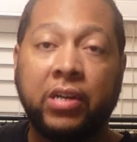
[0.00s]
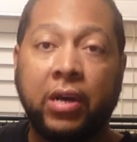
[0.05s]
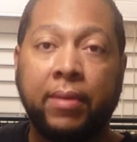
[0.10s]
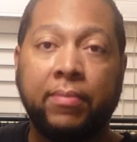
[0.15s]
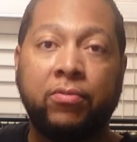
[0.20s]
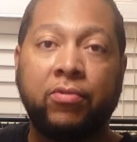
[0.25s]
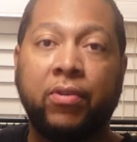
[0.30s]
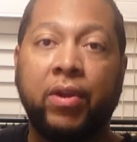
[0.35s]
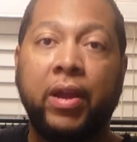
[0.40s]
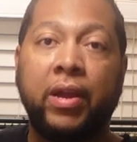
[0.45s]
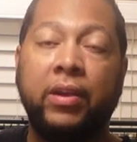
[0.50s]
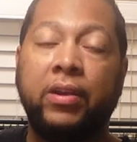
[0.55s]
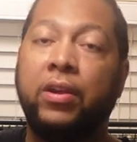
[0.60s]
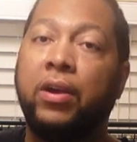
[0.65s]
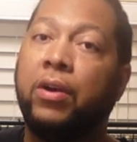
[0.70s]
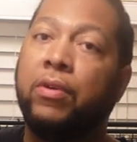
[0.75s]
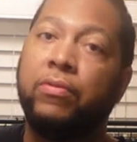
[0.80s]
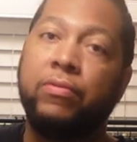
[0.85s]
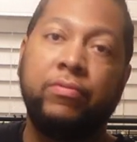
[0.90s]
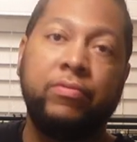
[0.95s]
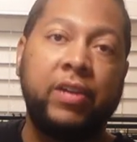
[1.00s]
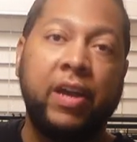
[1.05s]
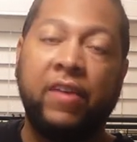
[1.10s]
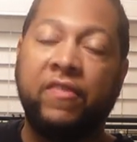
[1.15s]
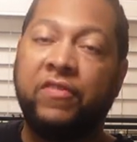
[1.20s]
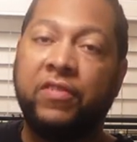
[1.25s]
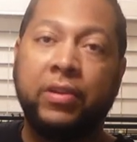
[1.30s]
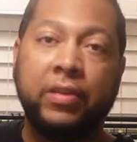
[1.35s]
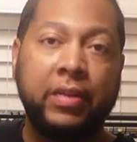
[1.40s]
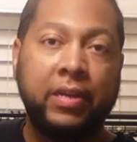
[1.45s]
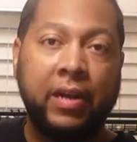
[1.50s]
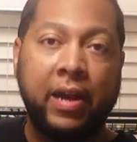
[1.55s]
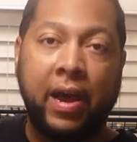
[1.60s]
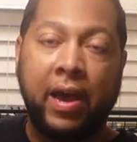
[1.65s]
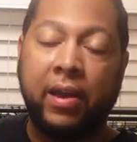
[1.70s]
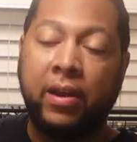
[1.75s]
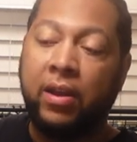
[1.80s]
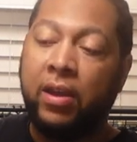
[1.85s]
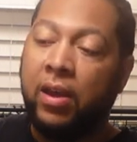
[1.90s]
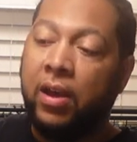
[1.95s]
to upgrade? No, definitely
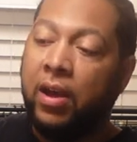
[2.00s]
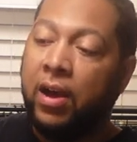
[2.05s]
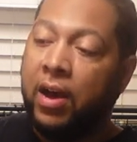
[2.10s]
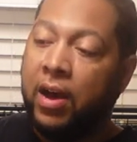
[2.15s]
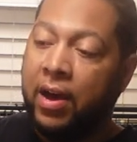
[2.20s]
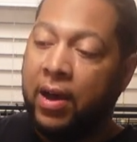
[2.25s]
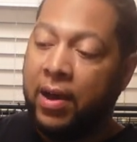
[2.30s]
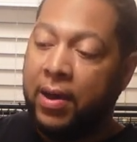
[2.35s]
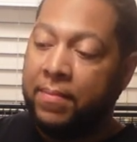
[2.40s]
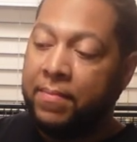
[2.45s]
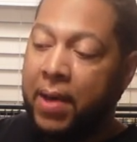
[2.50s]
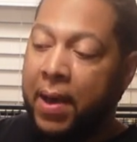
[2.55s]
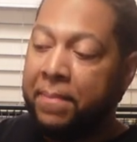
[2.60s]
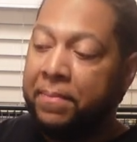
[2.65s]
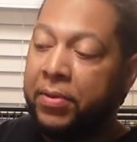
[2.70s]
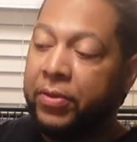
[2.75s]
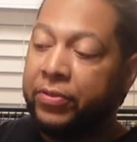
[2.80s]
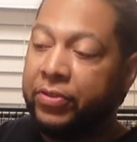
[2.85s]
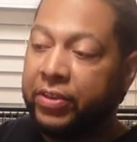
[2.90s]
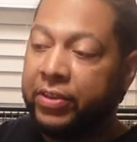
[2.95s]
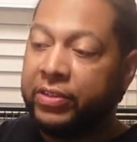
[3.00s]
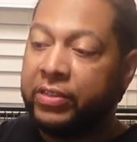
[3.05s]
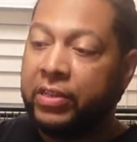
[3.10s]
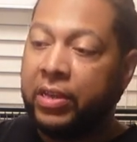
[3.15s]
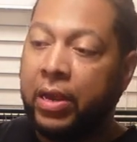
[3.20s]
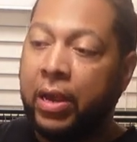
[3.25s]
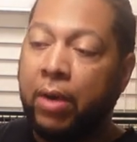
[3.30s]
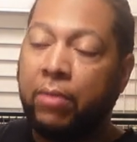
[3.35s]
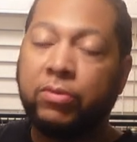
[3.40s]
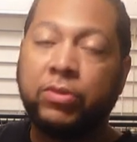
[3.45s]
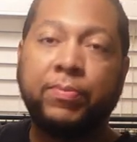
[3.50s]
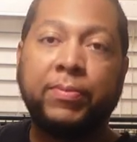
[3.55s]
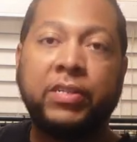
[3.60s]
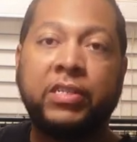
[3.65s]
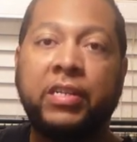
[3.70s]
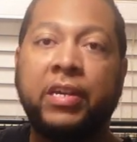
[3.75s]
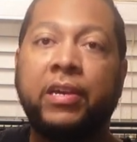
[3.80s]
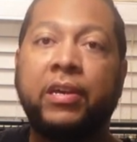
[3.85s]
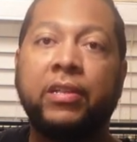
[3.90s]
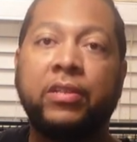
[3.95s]
not. I built this thing. I was
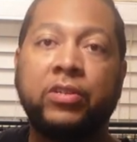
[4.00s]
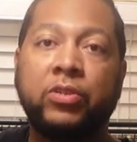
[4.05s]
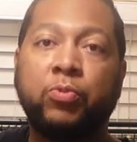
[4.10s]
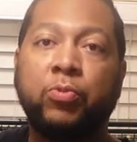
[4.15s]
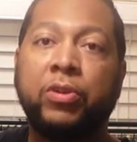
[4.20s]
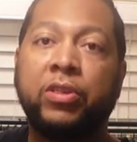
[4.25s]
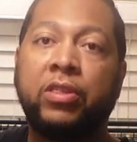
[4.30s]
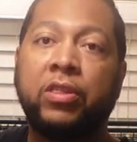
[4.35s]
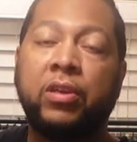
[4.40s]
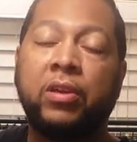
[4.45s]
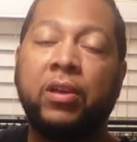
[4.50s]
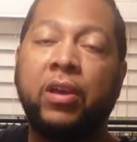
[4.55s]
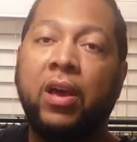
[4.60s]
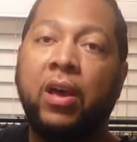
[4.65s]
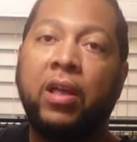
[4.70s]
meticulous with it,